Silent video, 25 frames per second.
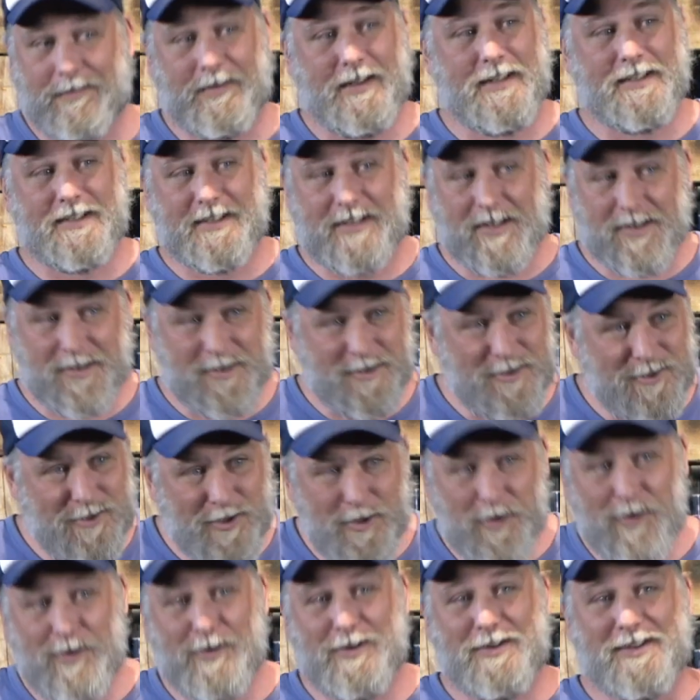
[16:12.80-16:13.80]
There's just
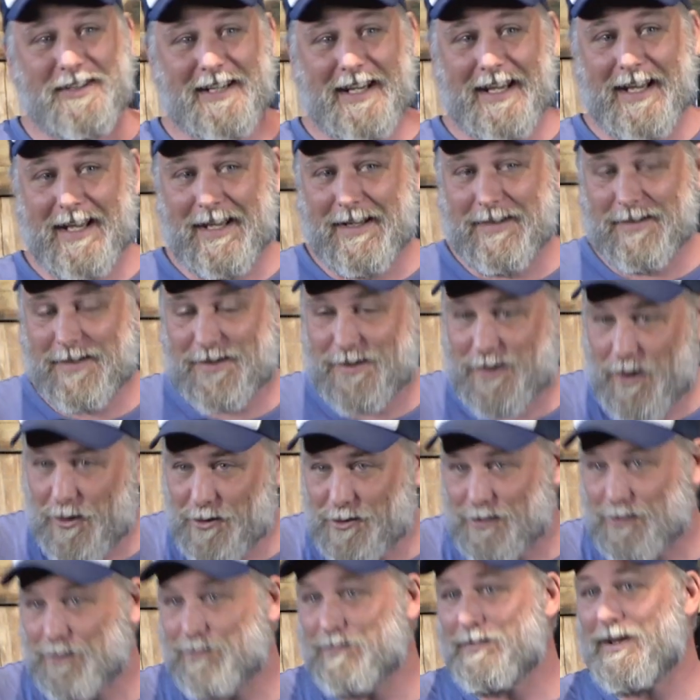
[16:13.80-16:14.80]
news and
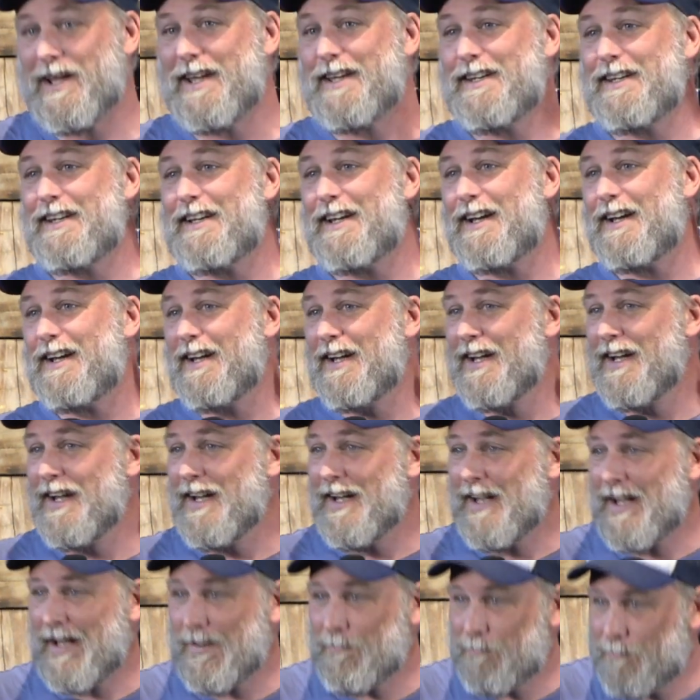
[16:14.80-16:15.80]
social media
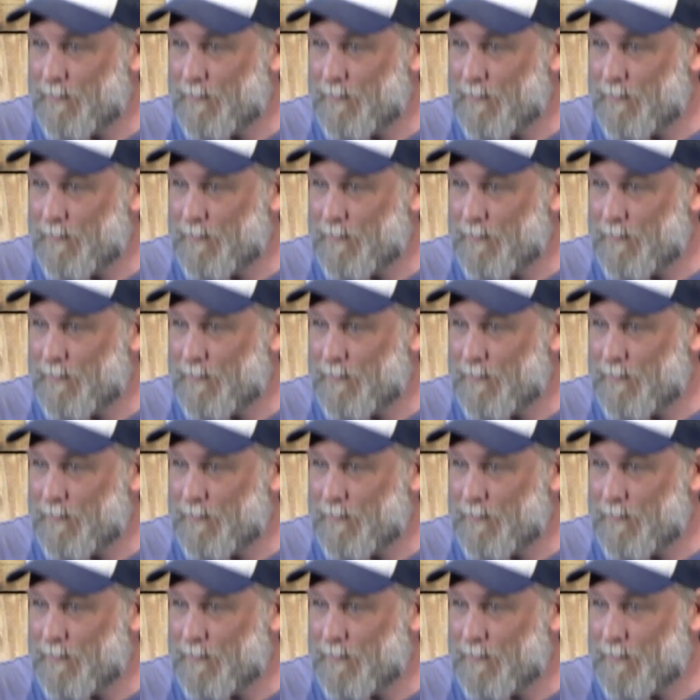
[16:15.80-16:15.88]
and